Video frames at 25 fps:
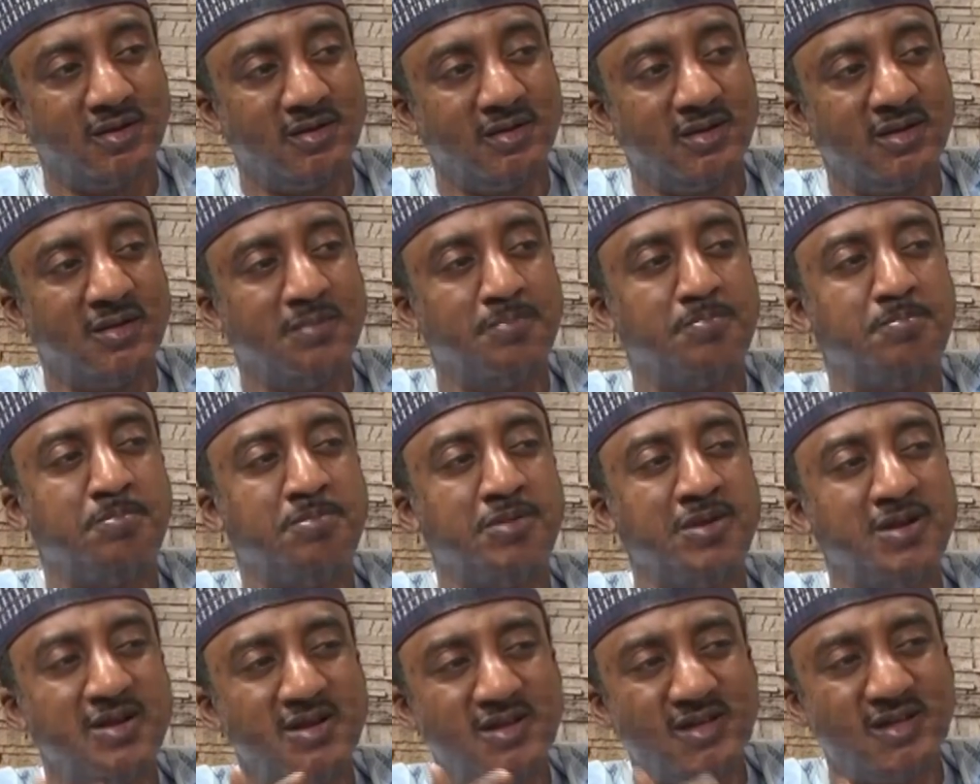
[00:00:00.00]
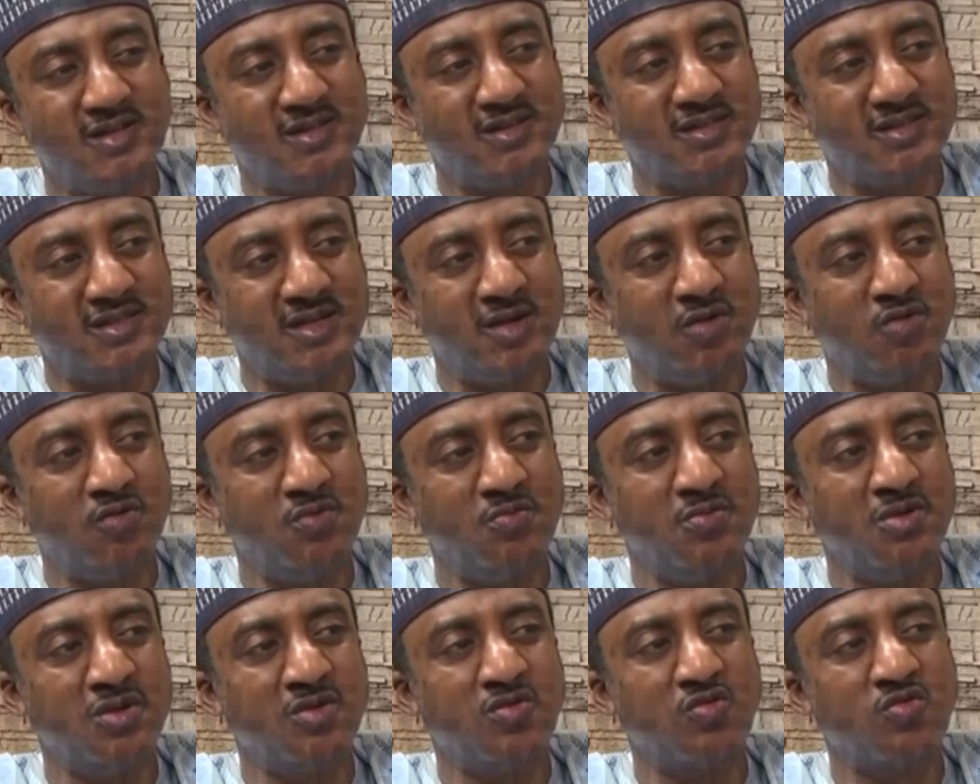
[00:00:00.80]
The billions that will
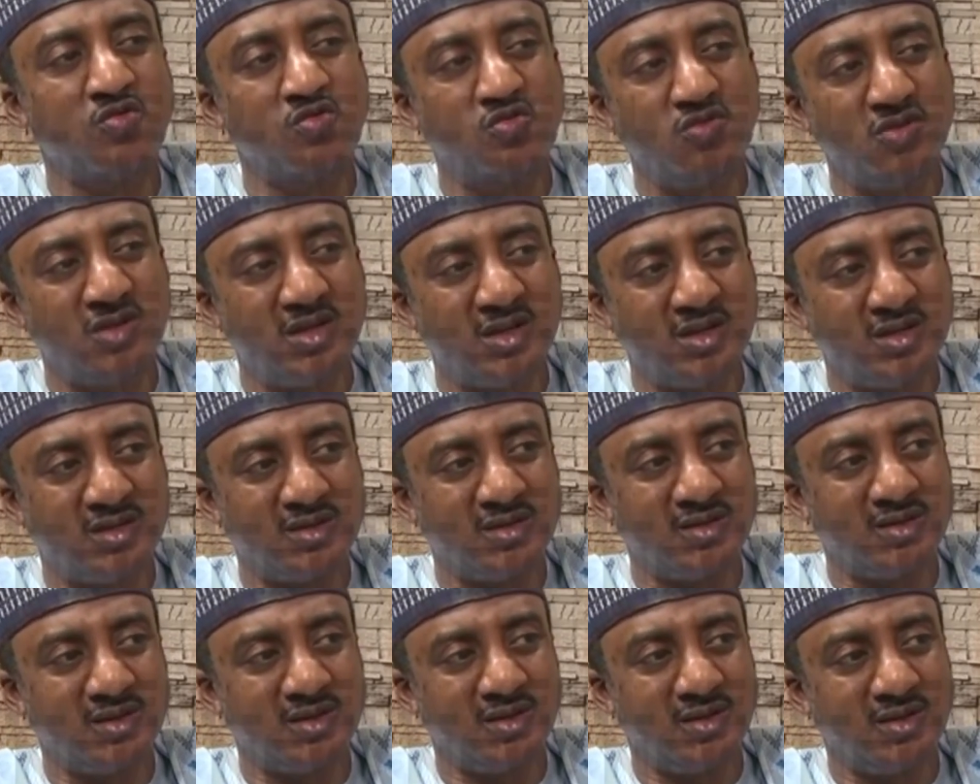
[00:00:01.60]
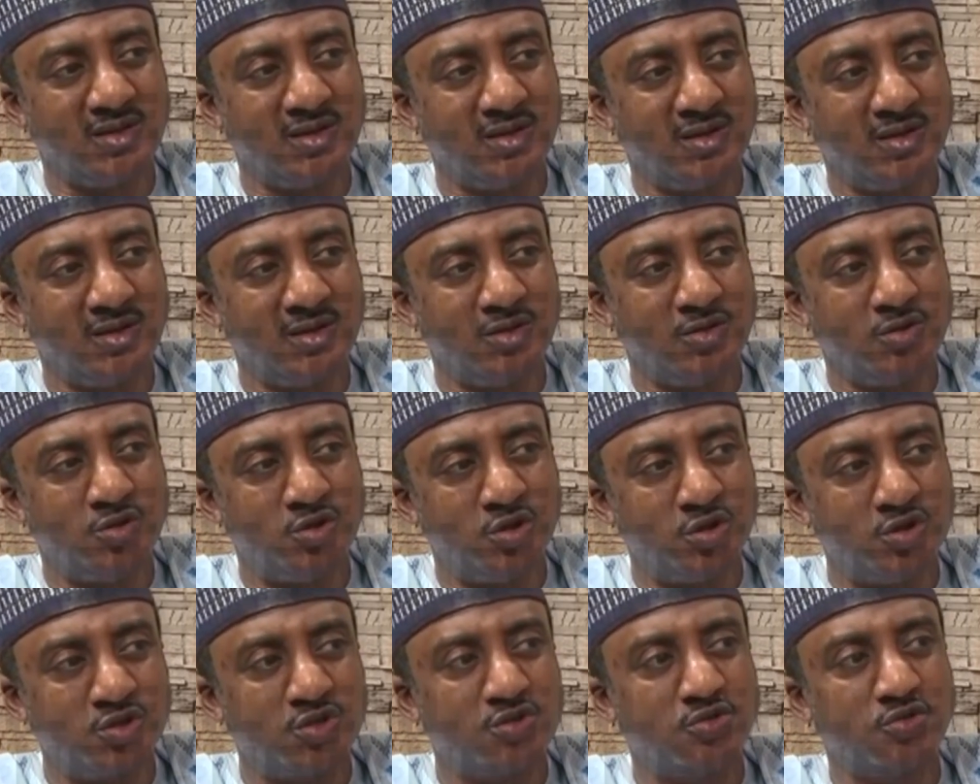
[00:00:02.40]
be included
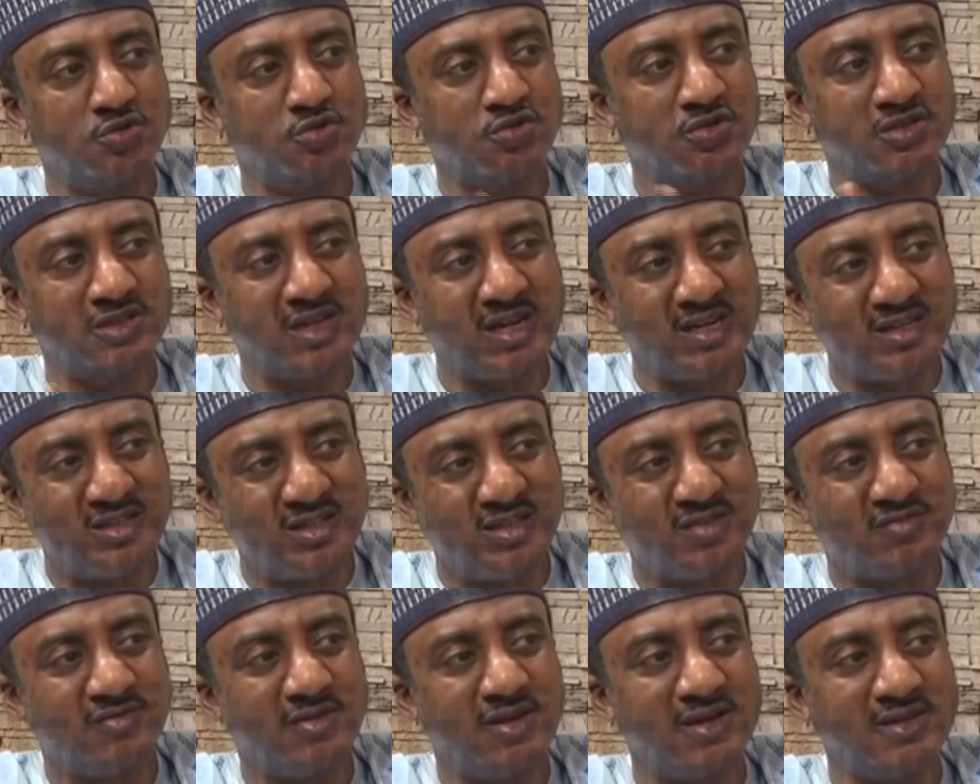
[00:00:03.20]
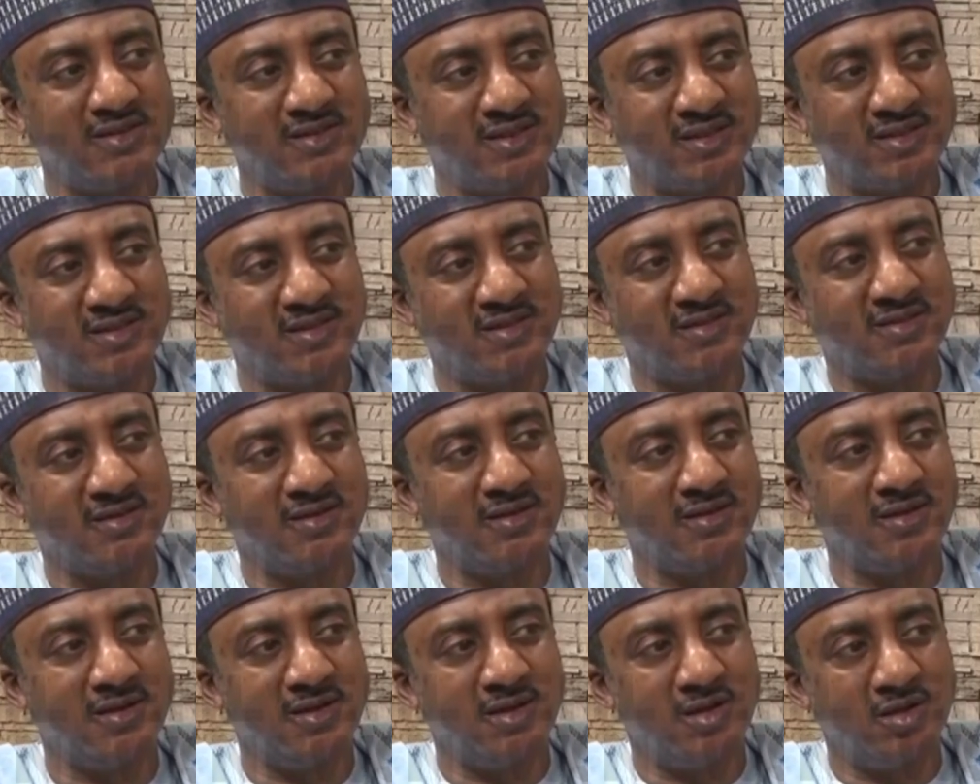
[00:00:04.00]
just to satisfy
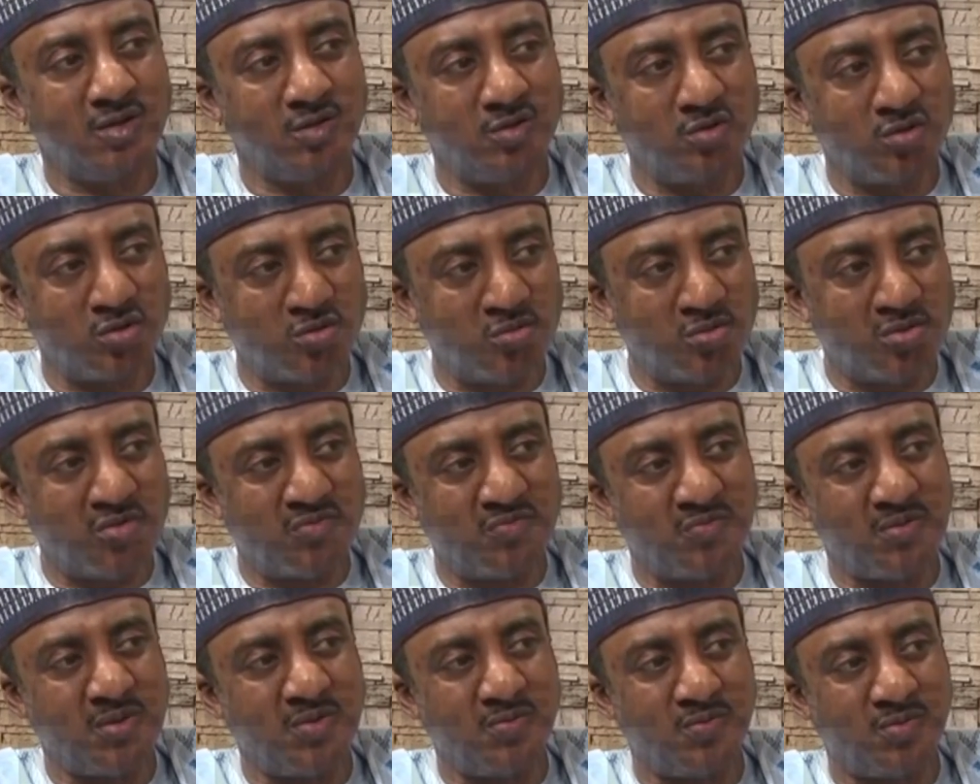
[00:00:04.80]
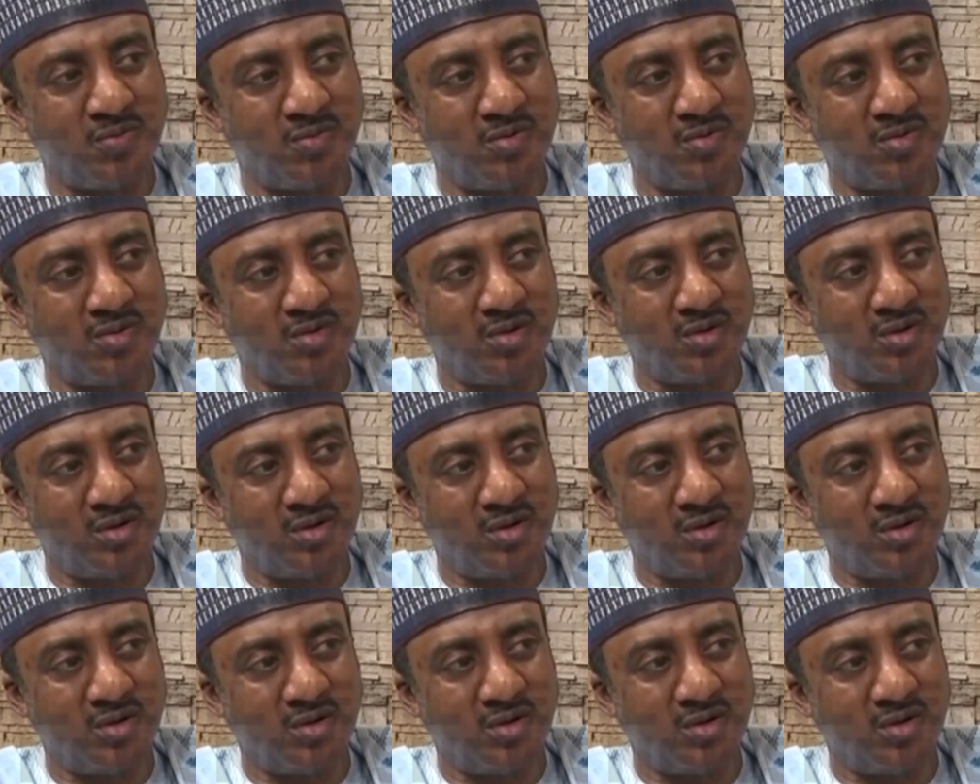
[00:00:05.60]
certain group of people.